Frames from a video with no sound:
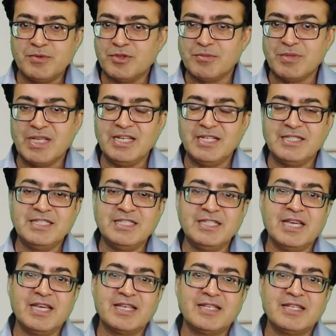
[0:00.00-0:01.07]

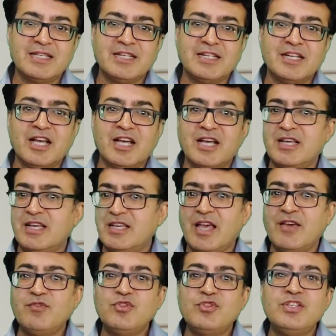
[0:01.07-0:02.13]
abnormality and uh,
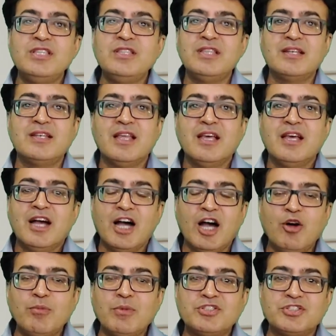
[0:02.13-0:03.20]
have you seen that
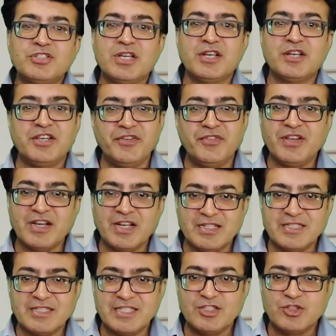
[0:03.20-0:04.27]
how much
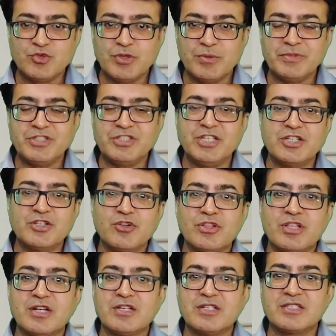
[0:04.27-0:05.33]
difficult it is to appreciate
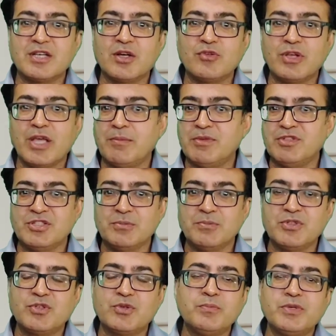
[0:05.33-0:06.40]
on the ultrasound
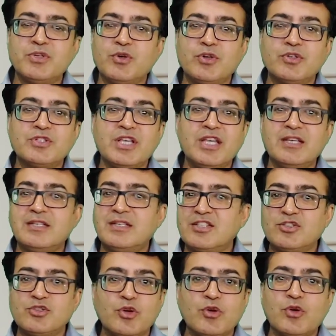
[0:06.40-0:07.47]
imaging because it
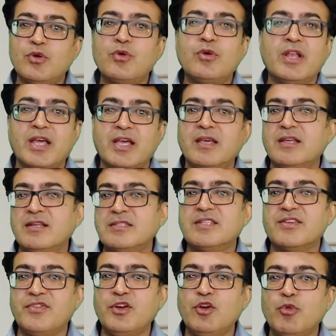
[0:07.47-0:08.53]
does not look like it is
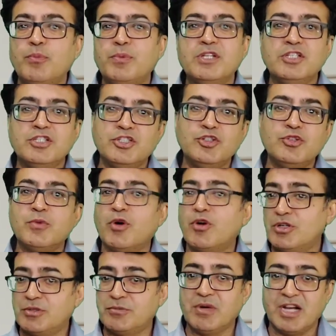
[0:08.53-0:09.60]
a fallopian tube
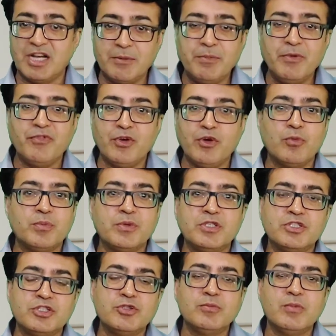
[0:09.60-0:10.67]
or it might be
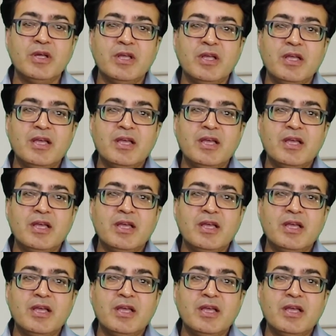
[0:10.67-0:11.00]
fallopian tube